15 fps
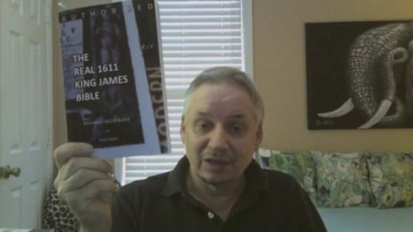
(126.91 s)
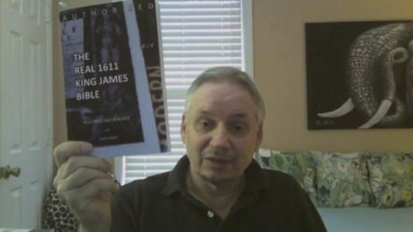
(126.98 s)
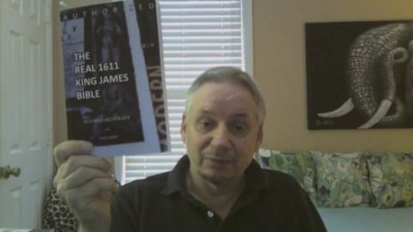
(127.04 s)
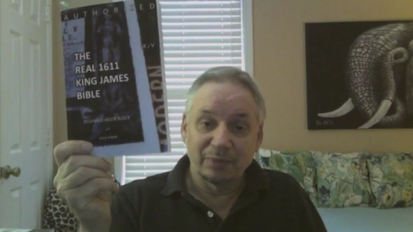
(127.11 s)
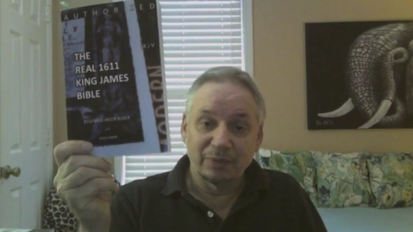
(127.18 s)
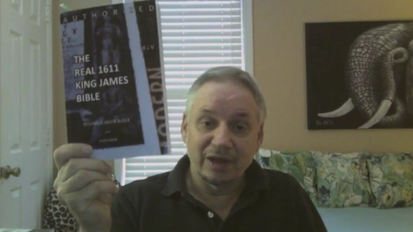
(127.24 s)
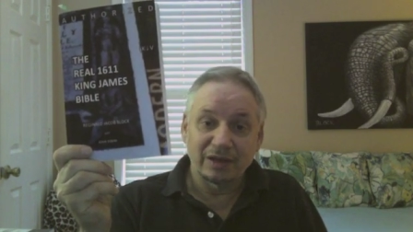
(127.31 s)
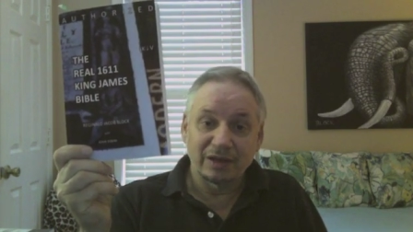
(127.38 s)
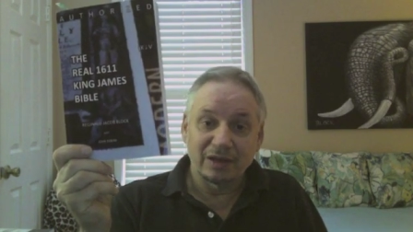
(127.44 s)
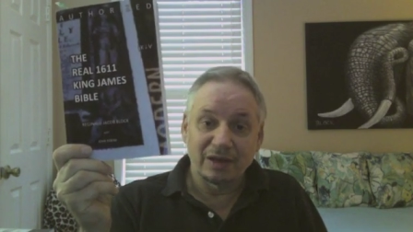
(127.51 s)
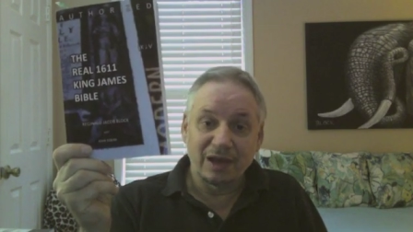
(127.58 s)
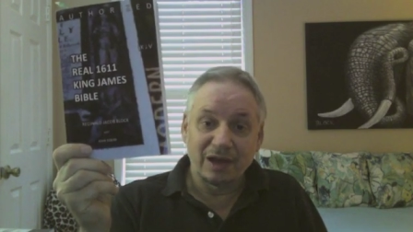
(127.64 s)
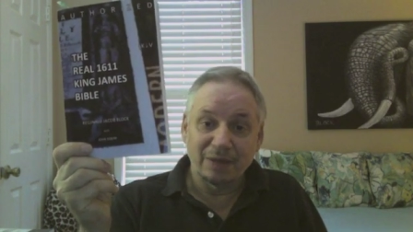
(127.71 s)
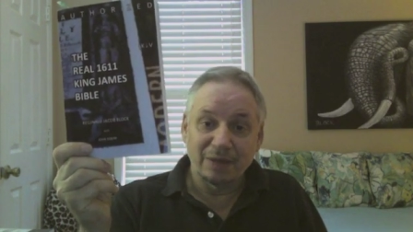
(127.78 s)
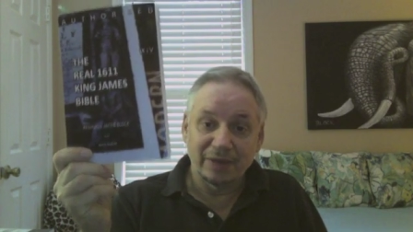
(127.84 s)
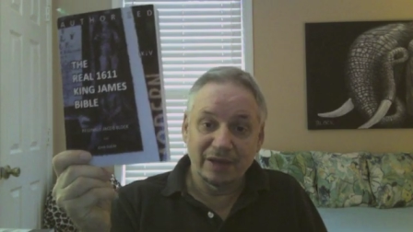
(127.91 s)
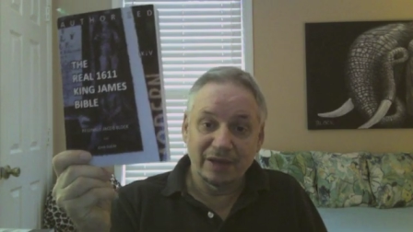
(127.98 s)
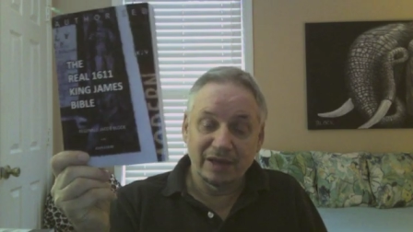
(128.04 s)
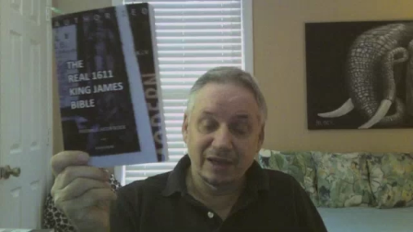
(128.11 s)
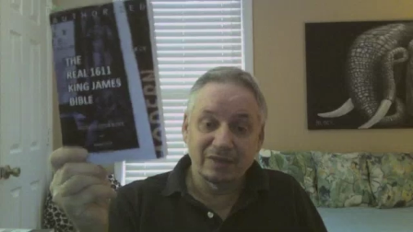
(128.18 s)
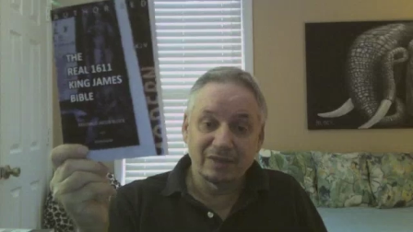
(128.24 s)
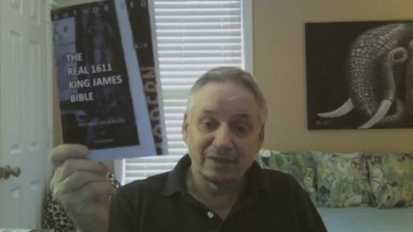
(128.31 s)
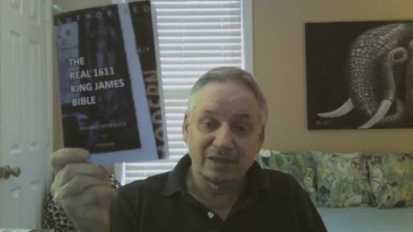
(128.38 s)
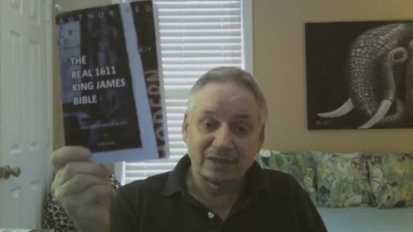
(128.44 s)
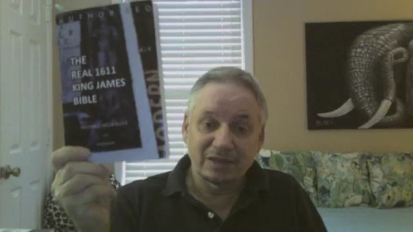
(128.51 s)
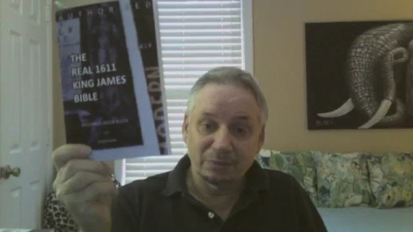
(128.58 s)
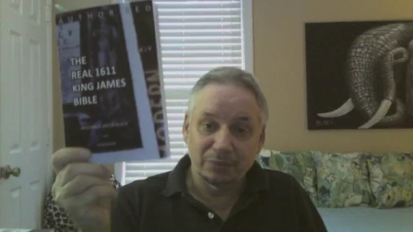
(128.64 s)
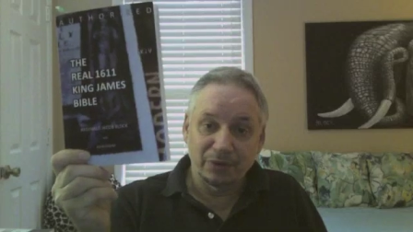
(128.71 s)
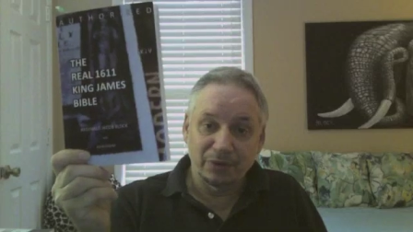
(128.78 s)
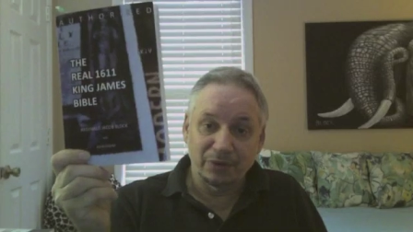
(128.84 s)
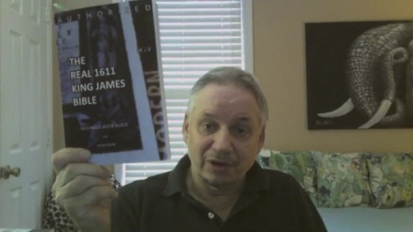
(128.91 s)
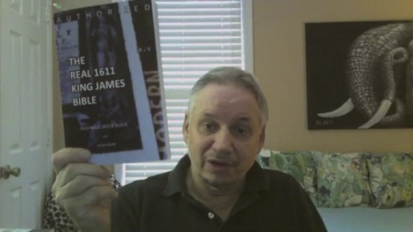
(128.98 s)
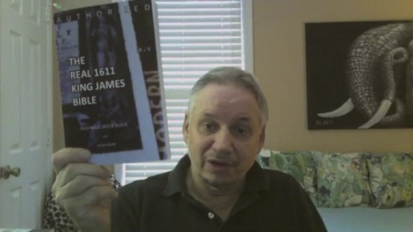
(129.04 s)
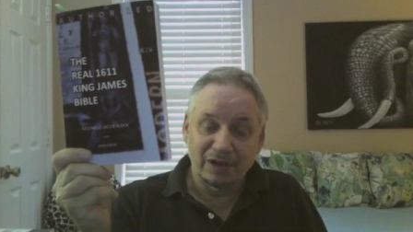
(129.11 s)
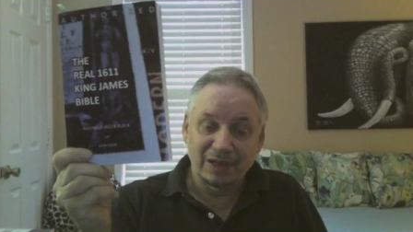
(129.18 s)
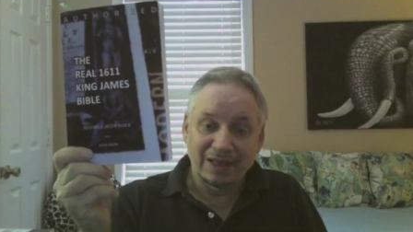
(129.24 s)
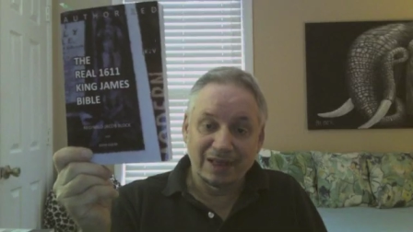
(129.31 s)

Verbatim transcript: But I begin this book